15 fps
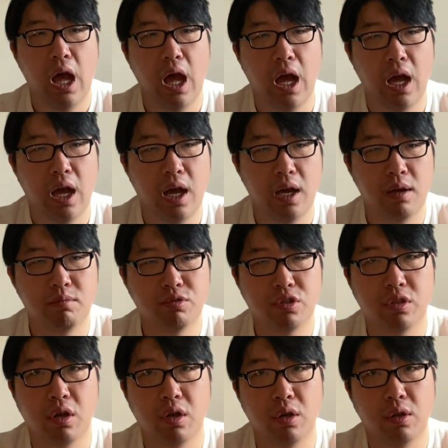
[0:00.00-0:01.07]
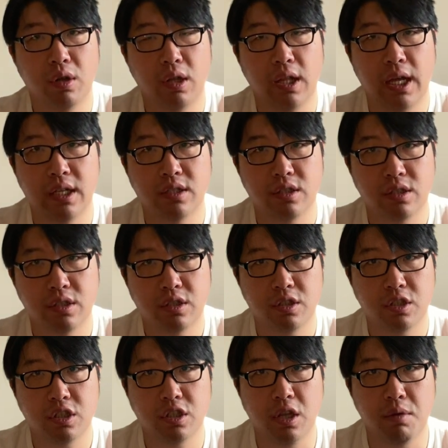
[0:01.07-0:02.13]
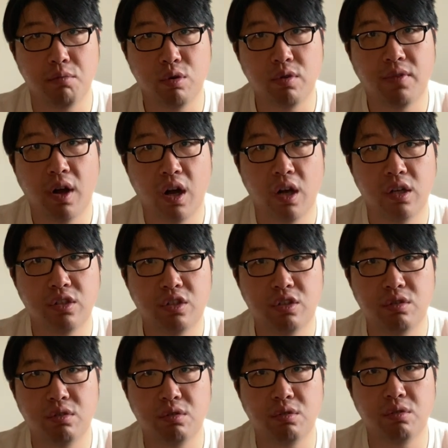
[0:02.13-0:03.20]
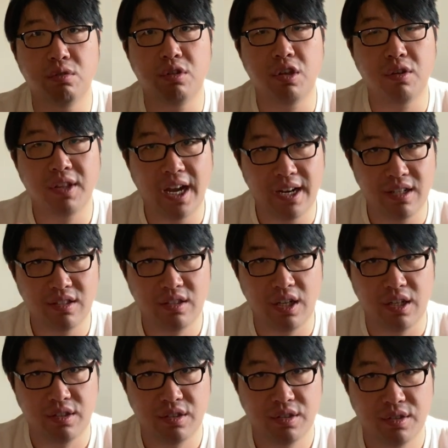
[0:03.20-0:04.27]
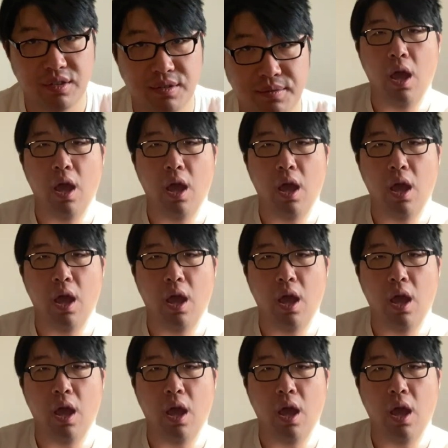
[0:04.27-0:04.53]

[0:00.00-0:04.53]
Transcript: Um, so let's uh, move on to the United States.